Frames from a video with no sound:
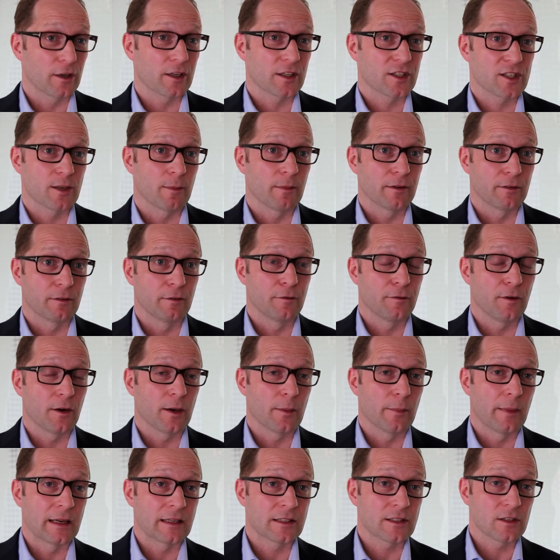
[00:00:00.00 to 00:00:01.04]
at some of the
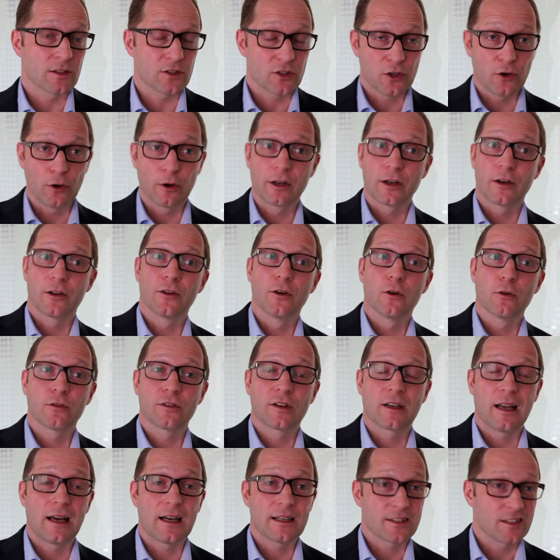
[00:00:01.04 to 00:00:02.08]
fundamentals, going on those
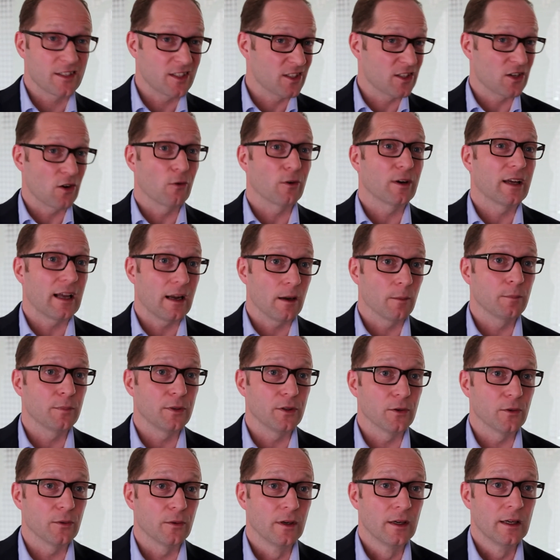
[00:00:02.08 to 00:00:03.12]
classes don't help
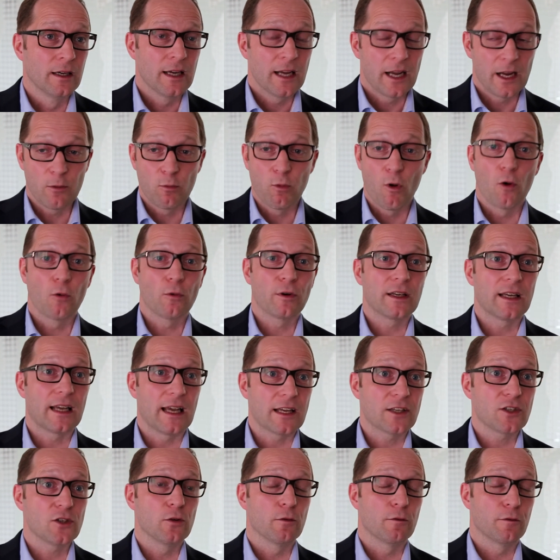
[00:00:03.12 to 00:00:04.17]
you. It won't
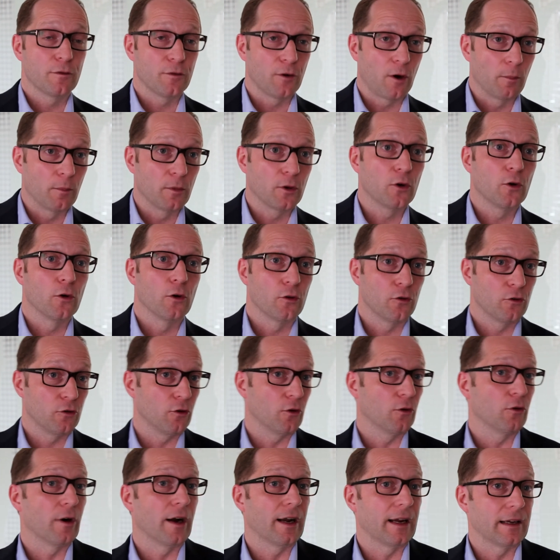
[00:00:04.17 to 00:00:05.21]
get you from good to
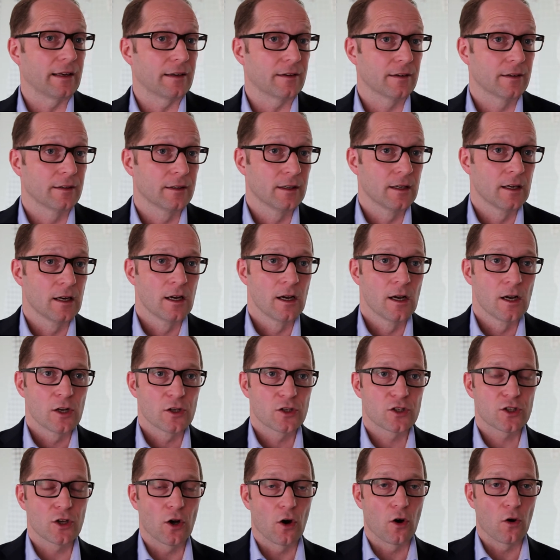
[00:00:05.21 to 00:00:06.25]
great.
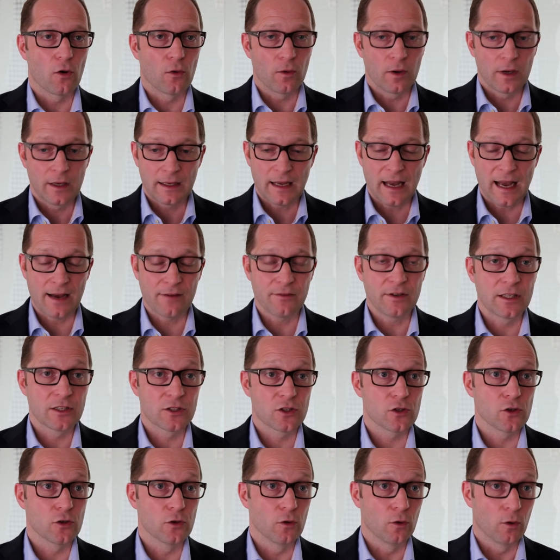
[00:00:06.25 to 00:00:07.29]
So having
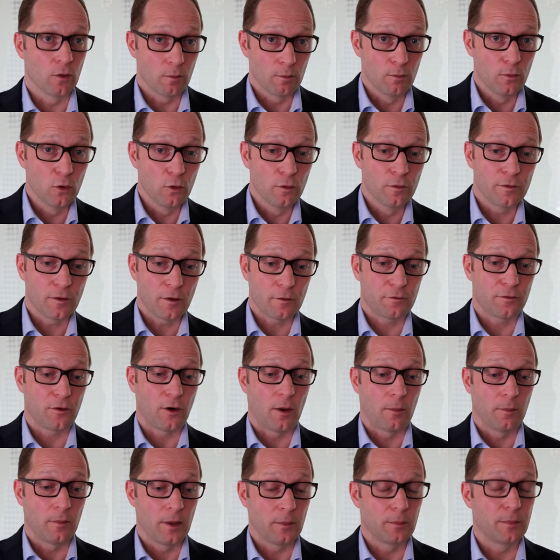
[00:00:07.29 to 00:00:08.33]
to move
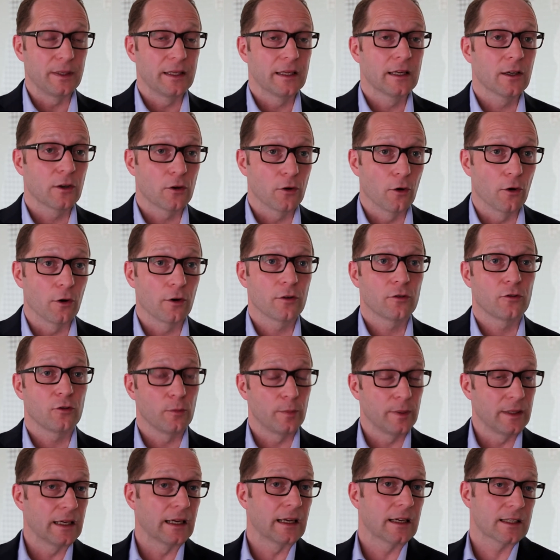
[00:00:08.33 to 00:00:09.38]
from being good to
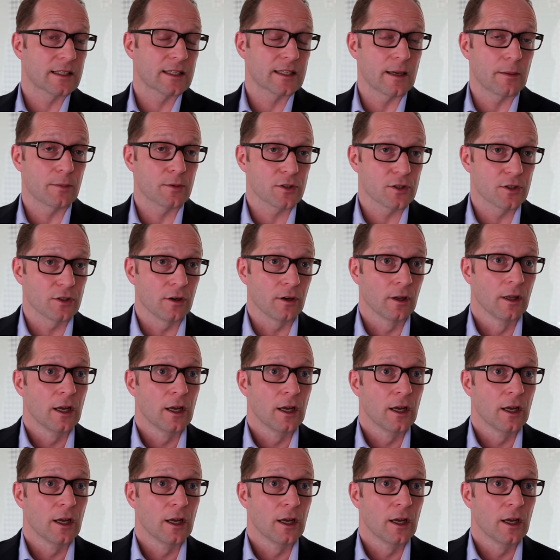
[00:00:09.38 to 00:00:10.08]
being exceptional,